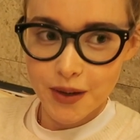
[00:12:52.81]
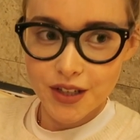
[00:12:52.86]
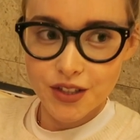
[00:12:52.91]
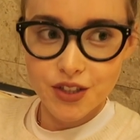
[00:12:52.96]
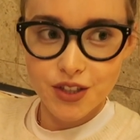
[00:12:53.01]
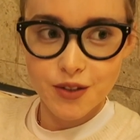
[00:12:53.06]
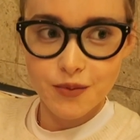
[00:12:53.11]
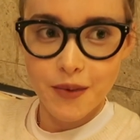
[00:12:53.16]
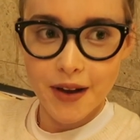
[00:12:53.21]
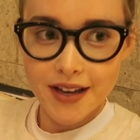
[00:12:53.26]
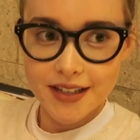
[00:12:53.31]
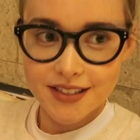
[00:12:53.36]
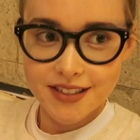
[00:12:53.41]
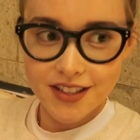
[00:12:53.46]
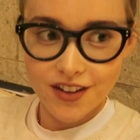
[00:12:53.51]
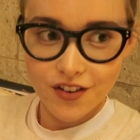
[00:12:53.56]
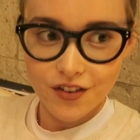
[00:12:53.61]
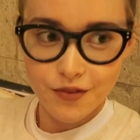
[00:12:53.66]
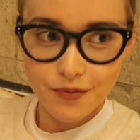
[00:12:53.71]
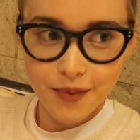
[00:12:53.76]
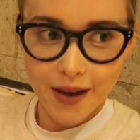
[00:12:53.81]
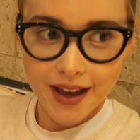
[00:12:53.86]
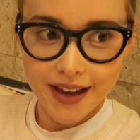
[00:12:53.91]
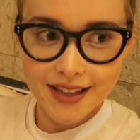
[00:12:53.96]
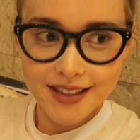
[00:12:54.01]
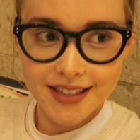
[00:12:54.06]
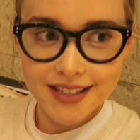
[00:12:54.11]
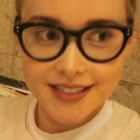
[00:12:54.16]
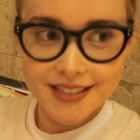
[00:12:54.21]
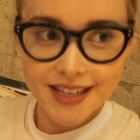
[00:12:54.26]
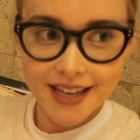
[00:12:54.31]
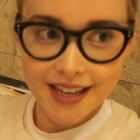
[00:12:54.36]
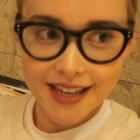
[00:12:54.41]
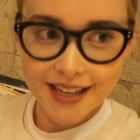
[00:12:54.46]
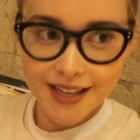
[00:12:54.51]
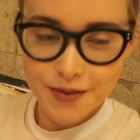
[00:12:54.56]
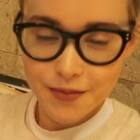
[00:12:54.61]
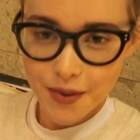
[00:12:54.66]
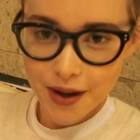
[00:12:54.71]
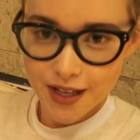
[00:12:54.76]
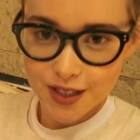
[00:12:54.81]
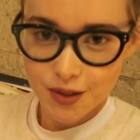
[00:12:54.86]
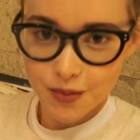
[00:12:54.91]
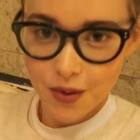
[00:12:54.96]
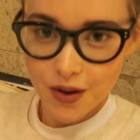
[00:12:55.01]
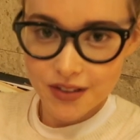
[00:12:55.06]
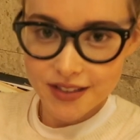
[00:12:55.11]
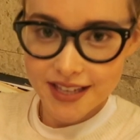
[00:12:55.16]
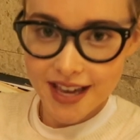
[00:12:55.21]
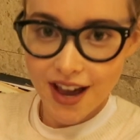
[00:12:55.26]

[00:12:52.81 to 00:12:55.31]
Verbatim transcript: pictured myself back in the day in my small